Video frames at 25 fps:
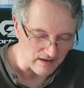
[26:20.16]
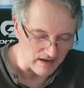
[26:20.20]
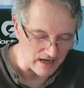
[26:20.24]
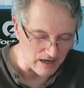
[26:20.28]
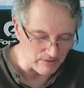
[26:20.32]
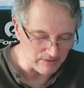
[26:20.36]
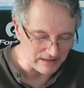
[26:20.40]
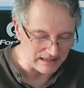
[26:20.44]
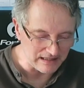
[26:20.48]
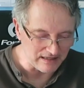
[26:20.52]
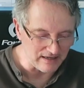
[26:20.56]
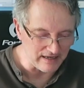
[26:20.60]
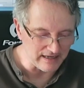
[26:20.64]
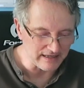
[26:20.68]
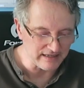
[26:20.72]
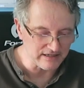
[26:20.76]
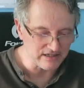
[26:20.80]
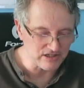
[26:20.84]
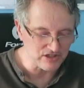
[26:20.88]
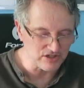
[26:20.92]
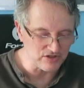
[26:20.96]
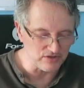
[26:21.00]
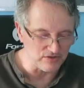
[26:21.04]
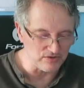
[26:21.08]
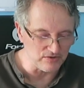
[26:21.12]
I would
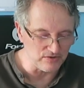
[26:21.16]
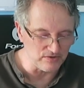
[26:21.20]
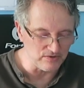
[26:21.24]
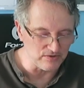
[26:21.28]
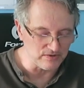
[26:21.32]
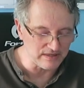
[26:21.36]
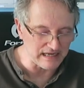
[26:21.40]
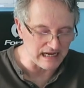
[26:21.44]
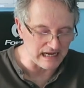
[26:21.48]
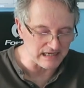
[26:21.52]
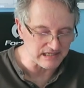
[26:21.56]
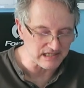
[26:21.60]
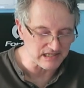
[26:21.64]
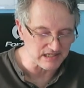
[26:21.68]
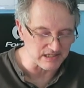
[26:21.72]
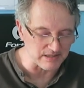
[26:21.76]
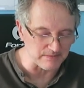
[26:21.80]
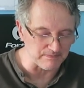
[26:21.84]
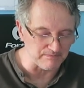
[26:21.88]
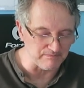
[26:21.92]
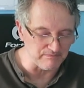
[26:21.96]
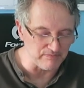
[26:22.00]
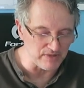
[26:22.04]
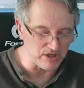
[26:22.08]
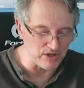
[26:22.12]
like to
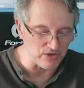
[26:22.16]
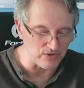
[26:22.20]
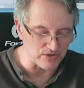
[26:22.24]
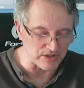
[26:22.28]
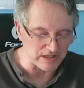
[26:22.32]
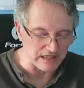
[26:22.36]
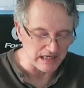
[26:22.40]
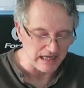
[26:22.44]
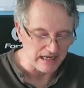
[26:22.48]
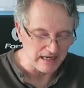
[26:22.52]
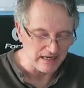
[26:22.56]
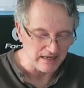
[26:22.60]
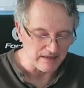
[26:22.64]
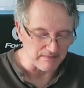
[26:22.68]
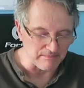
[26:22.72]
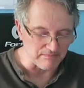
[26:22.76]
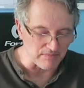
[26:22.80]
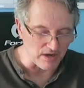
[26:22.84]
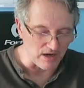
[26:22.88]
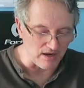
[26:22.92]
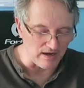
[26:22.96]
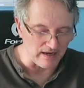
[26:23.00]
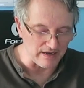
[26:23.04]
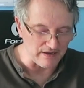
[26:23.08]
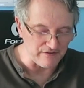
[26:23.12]
custom mute
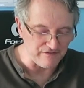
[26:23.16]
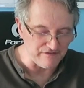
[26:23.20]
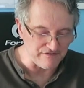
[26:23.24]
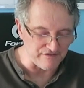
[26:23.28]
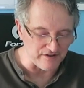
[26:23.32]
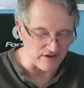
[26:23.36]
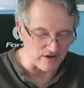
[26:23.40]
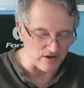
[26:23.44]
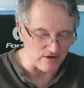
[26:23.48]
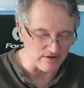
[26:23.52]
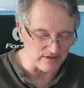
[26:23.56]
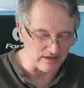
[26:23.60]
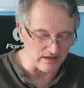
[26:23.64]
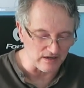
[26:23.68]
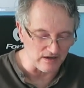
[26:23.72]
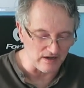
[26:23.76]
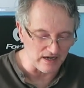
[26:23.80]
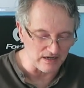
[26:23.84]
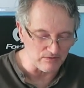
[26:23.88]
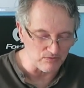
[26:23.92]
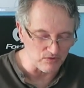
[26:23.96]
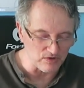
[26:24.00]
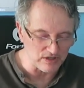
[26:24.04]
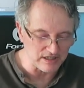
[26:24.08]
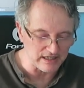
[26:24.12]
my phone, and
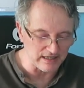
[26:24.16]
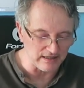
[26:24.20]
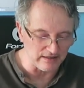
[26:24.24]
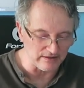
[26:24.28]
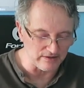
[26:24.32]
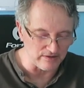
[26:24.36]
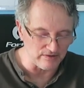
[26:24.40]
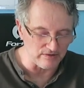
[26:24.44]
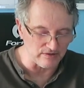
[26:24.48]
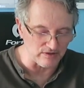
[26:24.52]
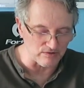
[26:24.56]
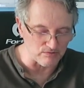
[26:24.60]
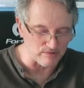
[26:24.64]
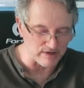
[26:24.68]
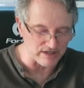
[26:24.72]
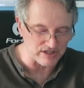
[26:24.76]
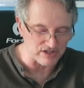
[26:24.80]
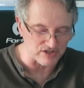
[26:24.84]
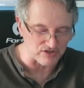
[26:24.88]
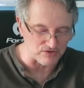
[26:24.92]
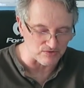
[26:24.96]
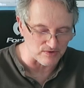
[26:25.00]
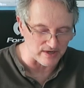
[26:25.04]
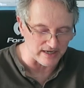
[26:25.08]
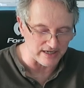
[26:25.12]
I will tell you the
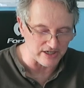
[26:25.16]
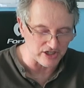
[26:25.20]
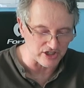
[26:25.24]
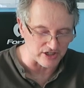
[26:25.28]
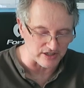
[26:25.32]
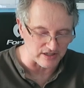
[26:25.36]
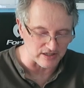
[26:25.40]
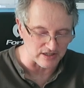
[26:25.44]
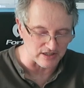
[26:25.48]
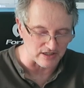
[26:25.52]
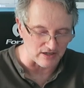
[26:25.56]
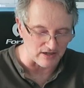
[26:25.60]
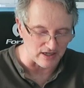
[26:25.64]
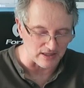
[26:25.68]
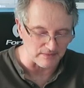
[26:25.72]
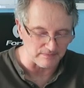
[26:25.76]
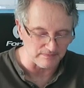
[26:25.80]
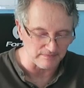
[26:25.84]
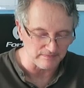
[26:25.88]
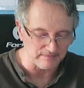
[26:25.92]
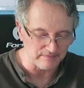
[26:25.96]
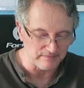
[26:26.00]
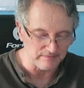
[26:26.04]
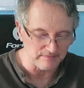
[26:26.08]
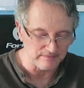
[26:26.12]
restoration time.